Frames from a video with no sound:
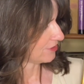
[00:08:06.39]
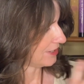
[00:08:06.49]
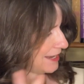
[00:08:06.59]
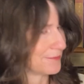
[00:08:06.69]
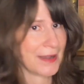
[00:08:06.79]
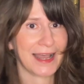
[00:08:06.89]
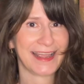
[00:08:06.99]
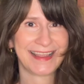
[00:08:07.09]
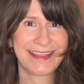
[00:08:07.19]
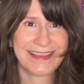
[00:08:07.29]
And
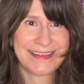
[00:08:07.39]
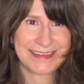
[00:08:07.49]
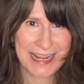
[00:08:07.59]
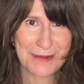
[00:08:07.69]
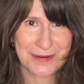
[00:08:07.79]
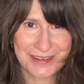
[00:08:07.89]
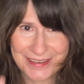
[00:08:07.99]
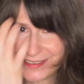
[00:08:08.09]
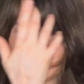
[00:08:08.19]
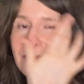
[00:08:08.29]
my
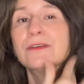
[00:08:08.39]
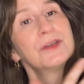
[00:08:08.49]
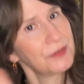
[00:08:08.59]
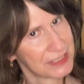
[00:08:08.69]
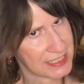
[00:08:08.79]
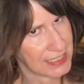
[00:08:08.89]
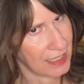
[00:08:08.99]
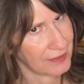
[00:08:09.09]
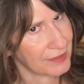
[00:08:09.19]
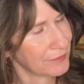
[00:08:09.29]
neighbor, who is Italian of